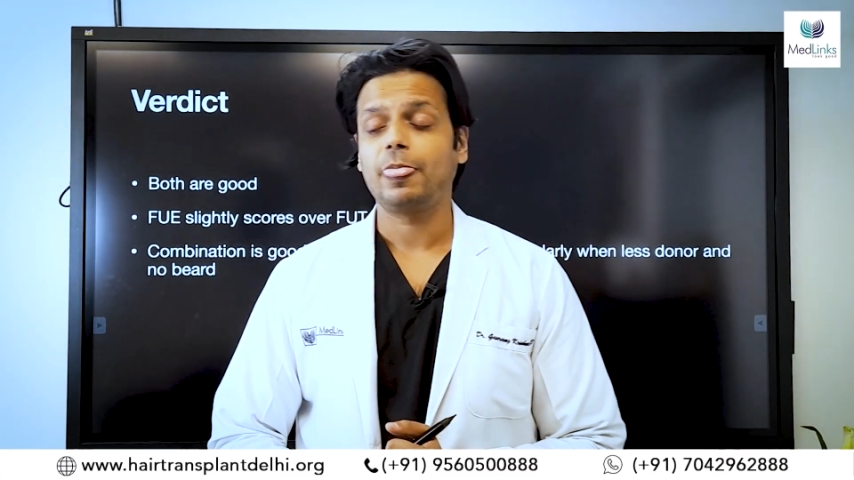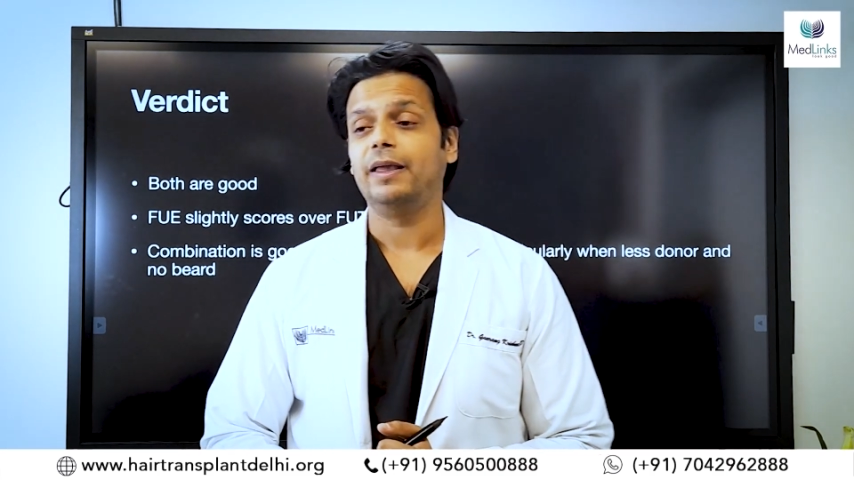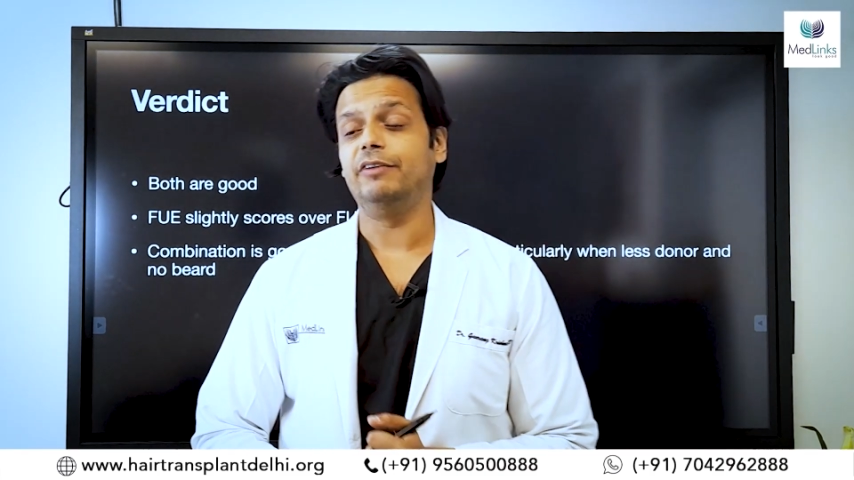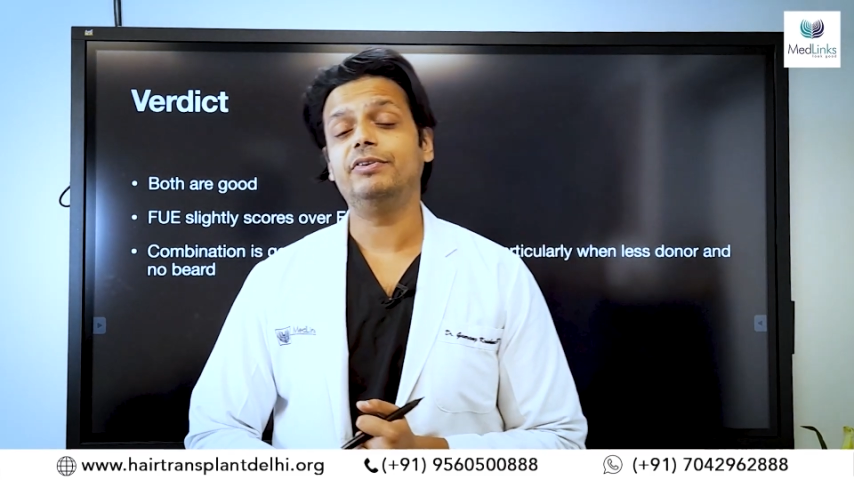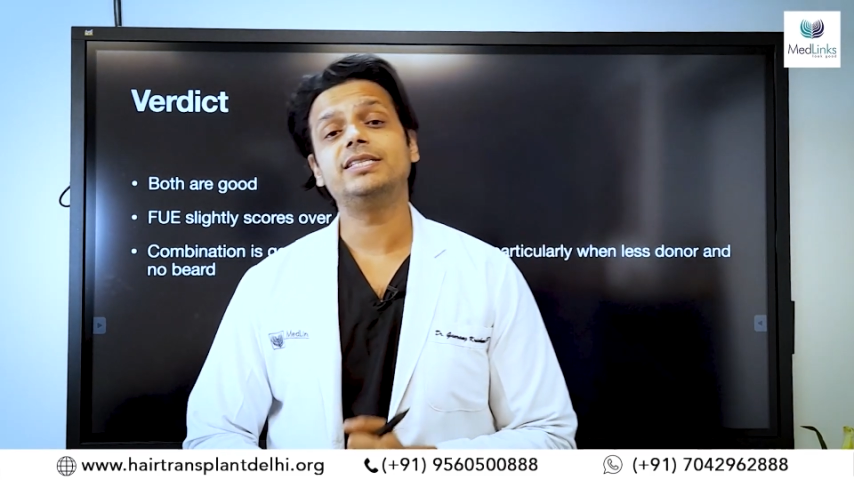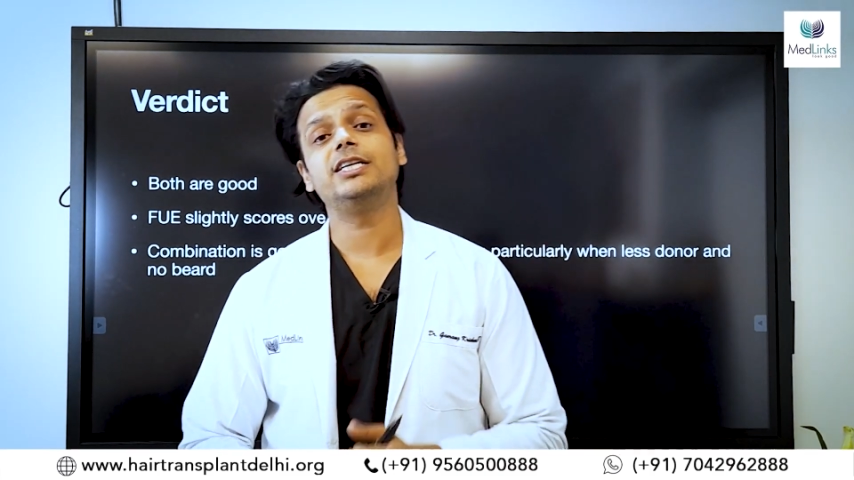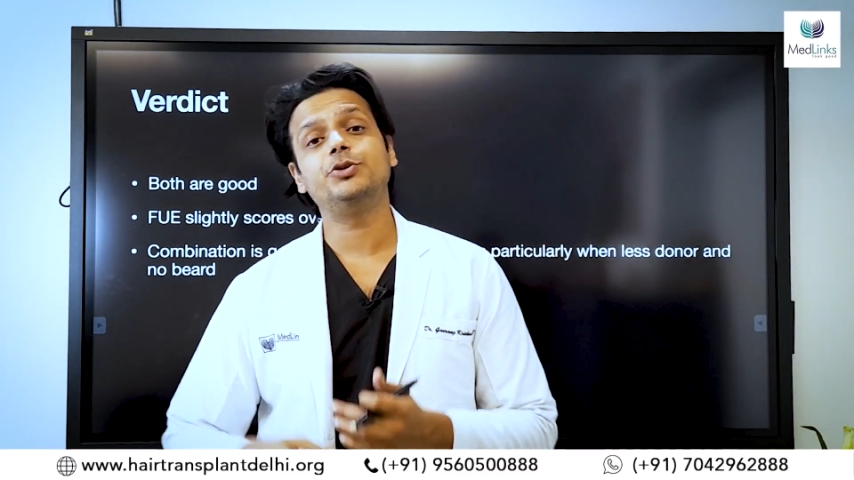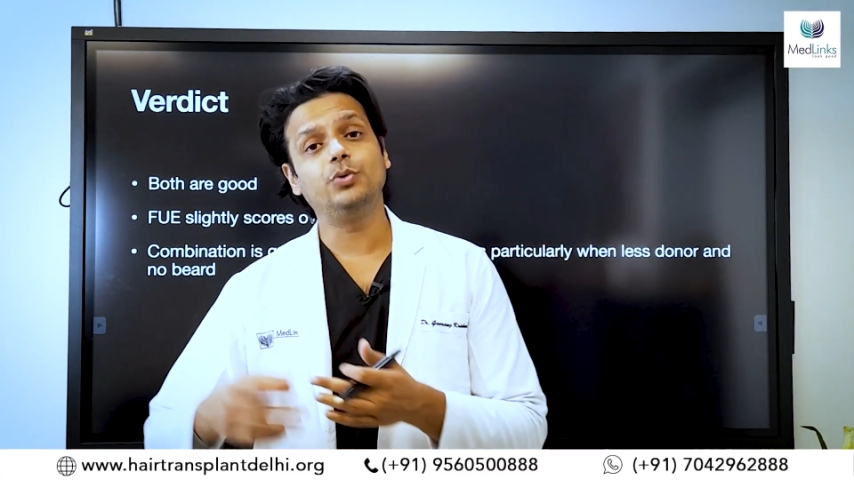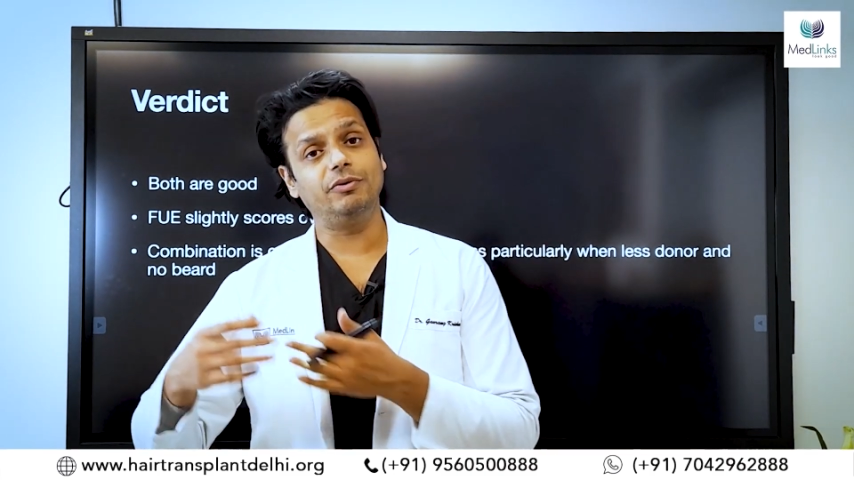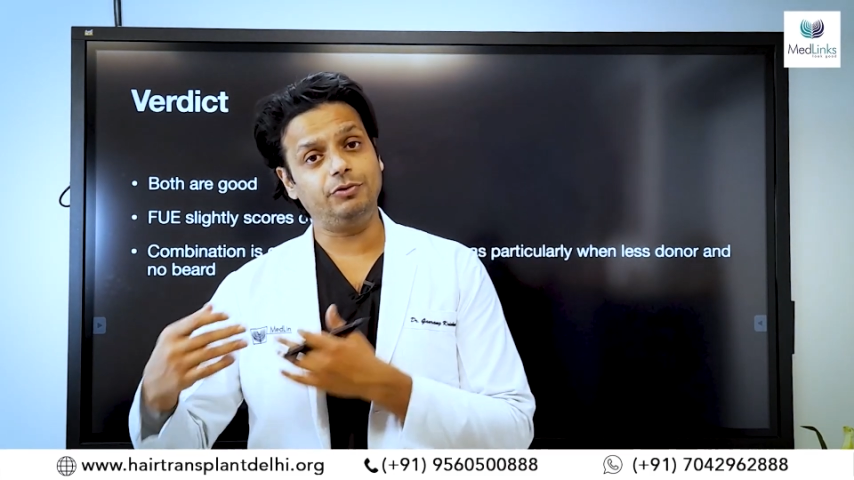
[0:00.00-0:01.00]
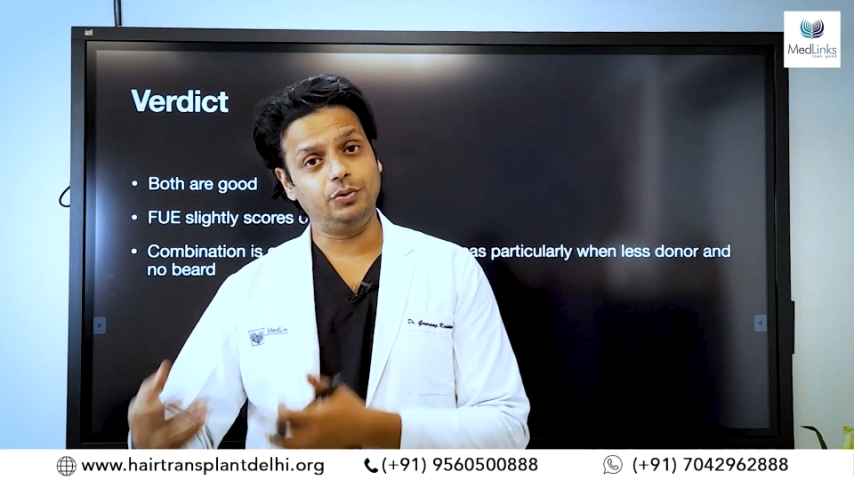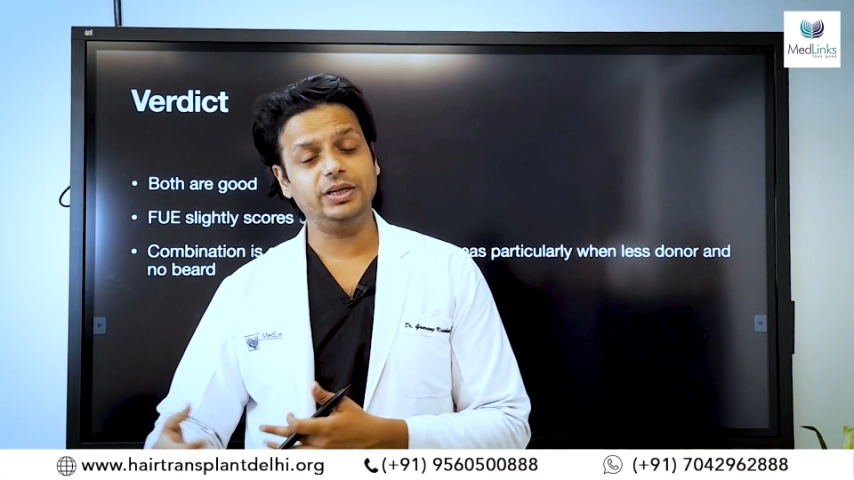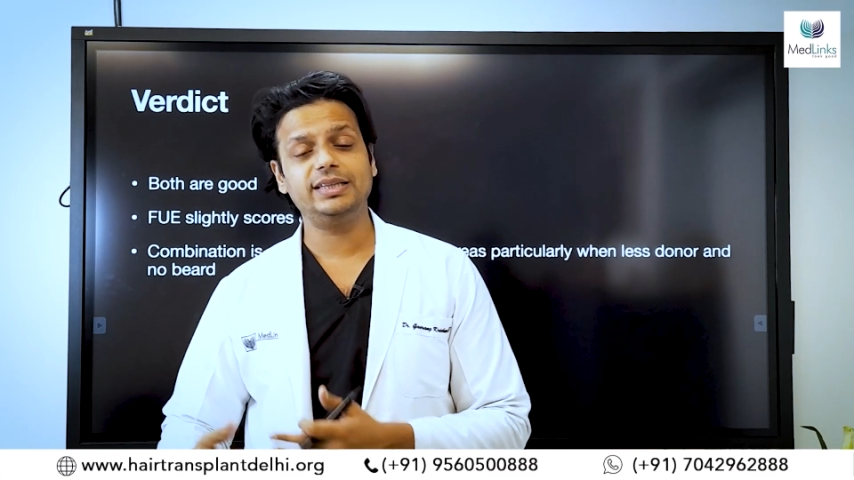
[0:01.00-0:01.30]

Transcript: If he says do FUT,